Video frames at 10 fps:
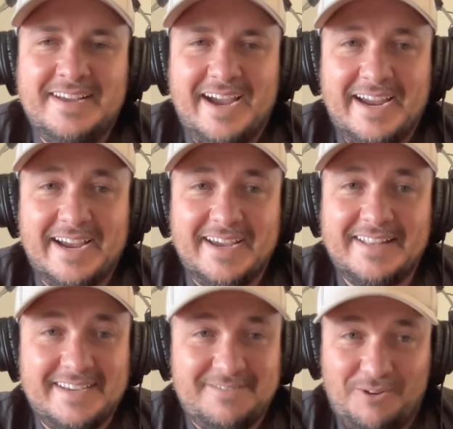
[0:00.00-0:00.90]

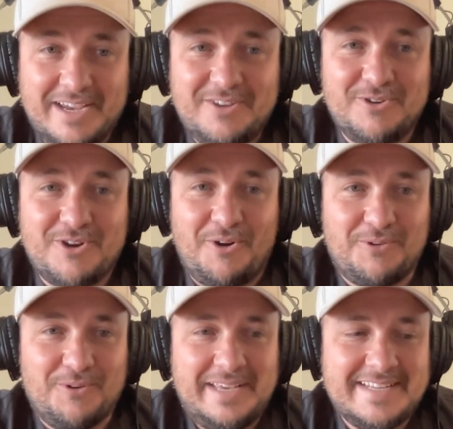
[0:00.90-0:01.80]
I'll let you go
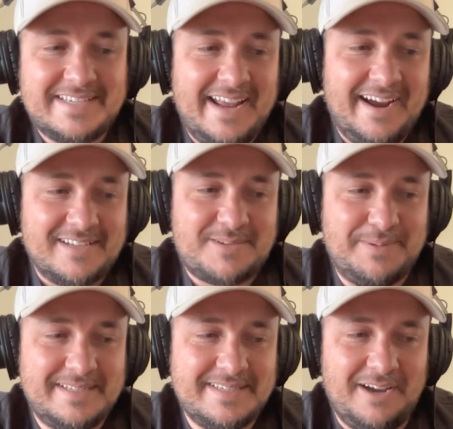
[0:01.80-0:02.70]
through the ins and outs,
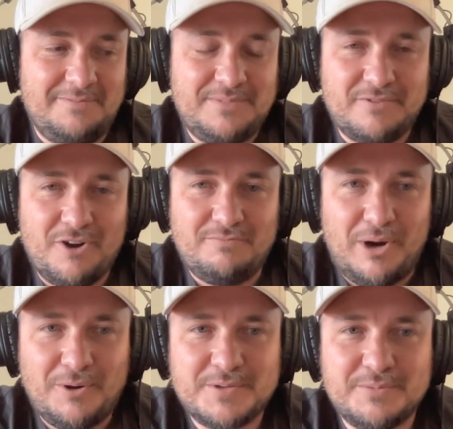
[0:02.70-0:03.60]
but you've got
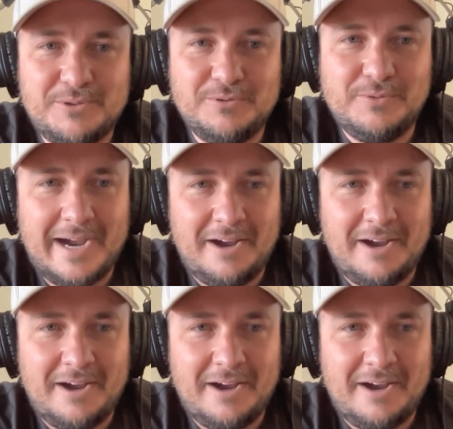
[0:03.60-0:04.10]
multiple